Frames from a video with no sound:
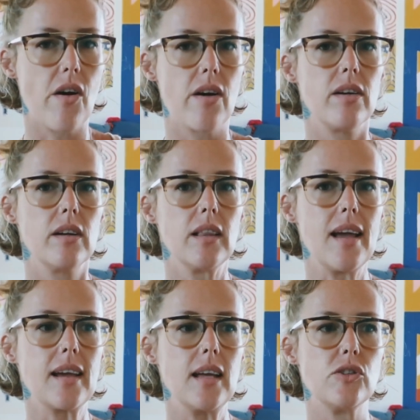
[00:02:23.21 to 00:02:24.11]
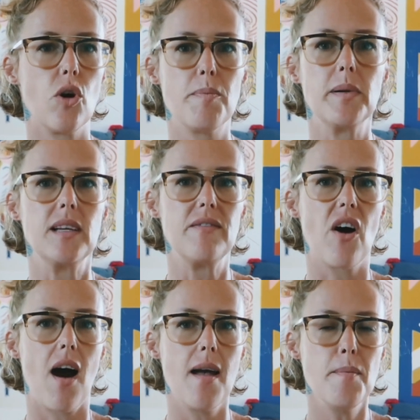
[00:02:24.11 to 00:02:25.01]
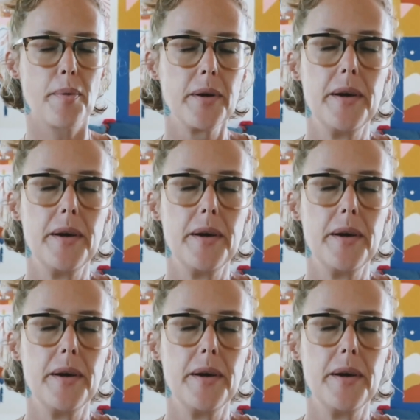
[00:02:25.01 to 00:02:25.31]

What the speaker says: hard. Like, don't believe the hype.